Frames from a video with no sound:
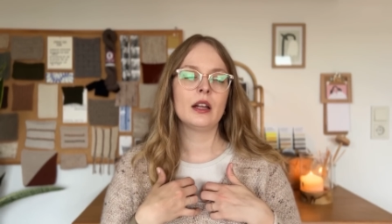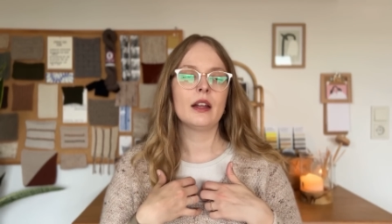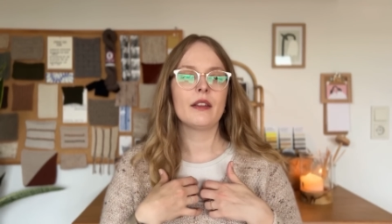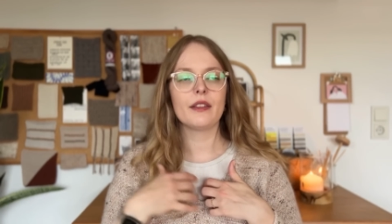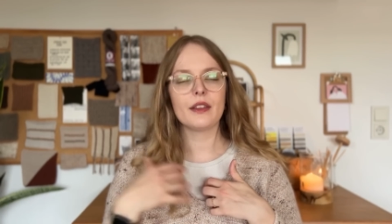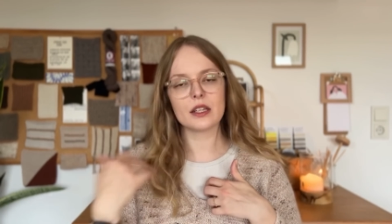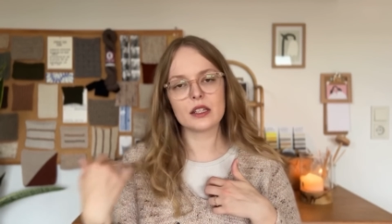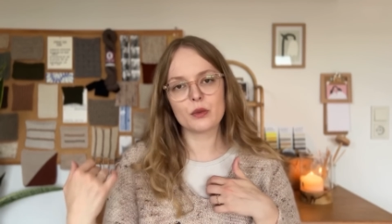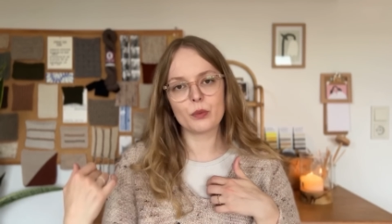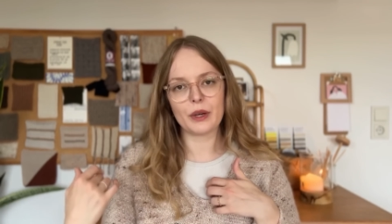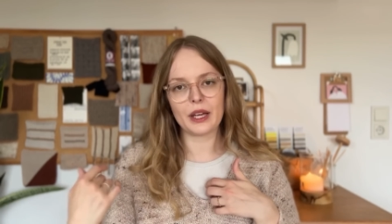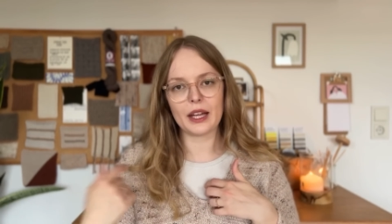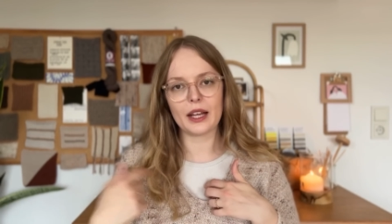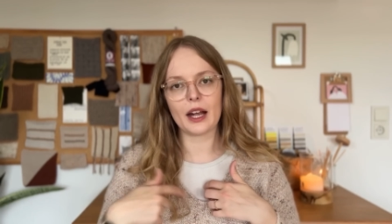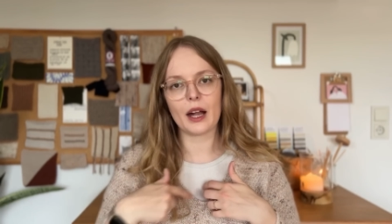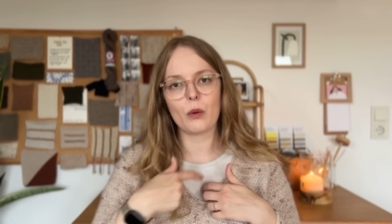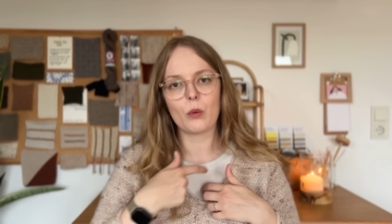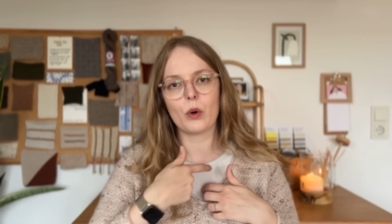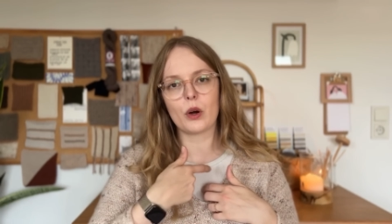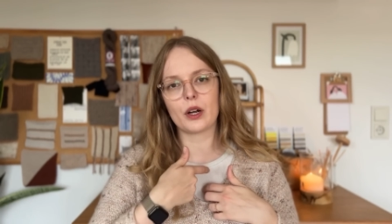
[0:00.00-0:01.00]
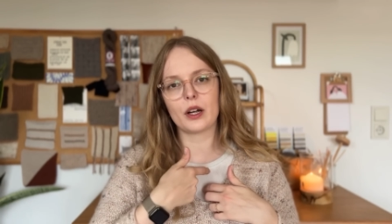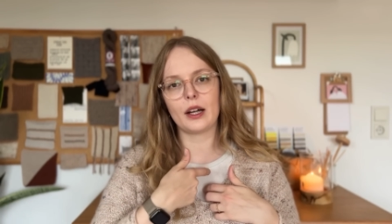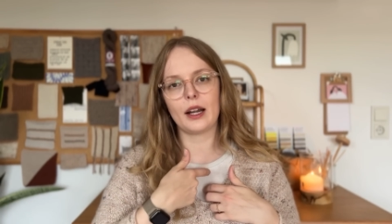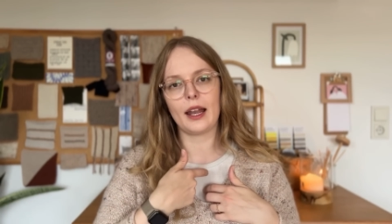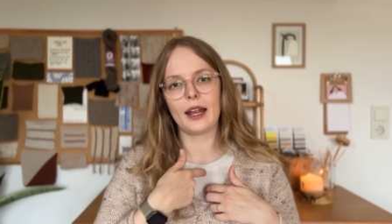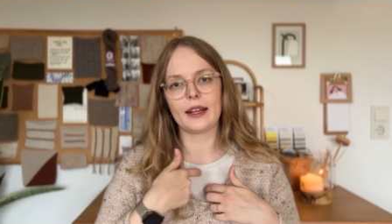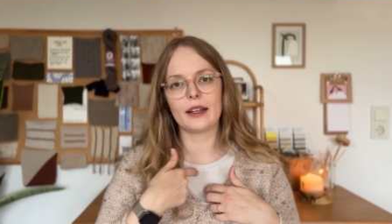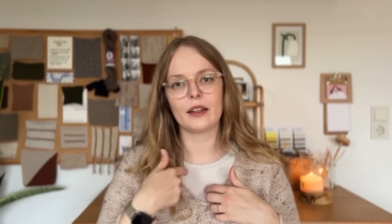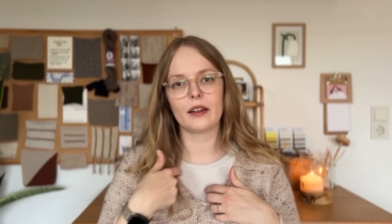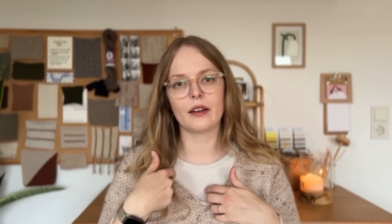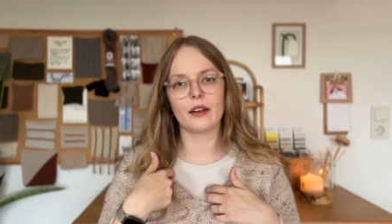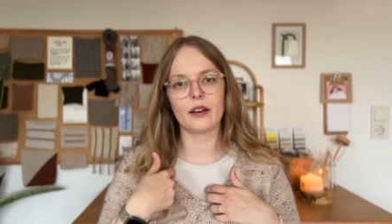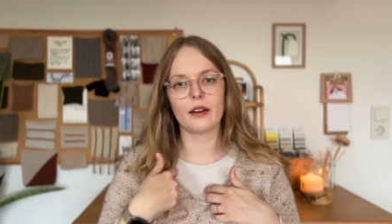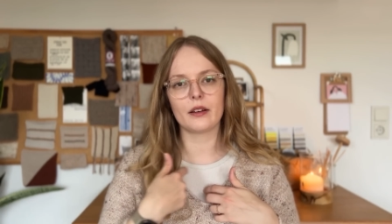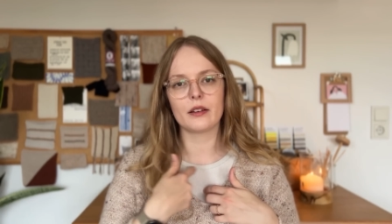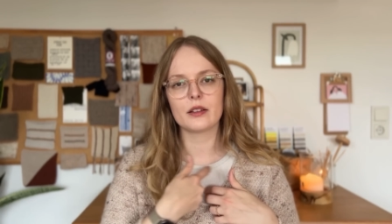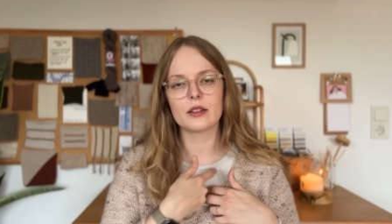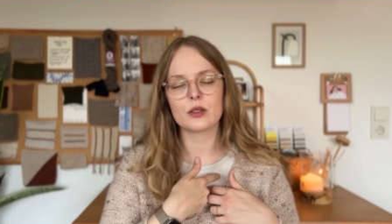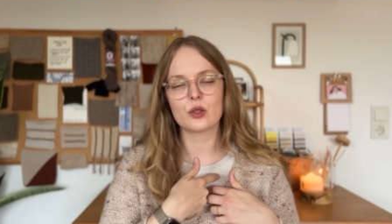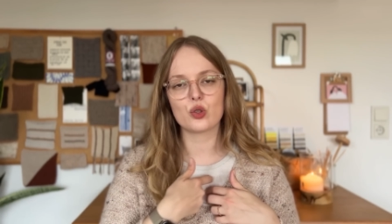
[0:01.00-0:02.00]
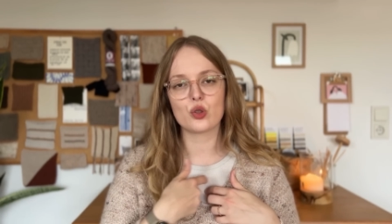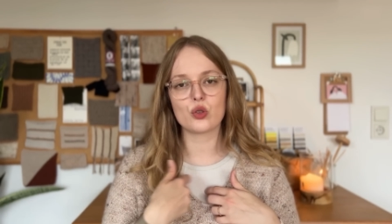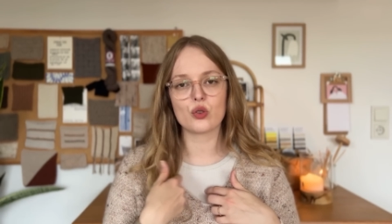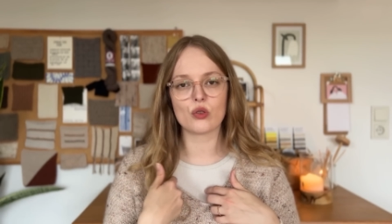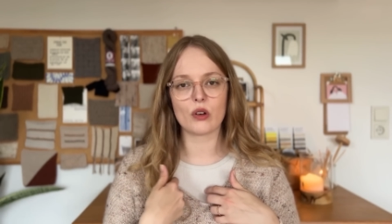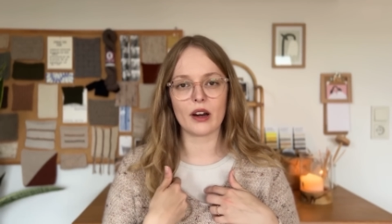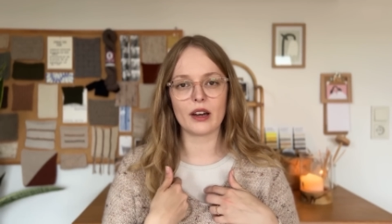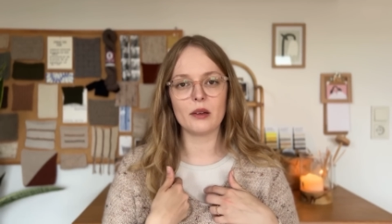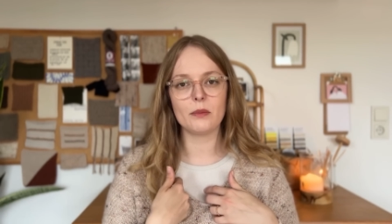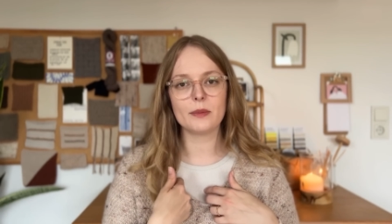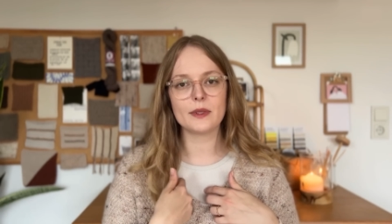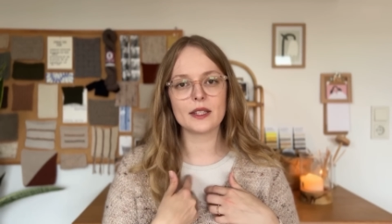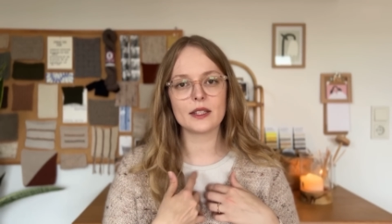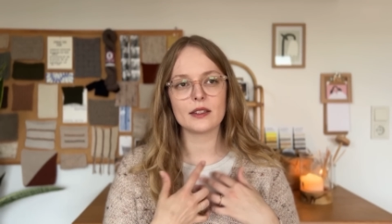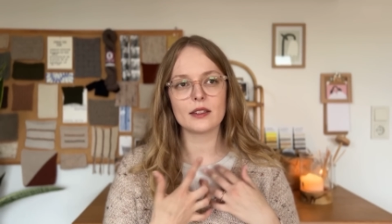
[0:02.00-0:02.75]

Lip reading: this week I wore a striped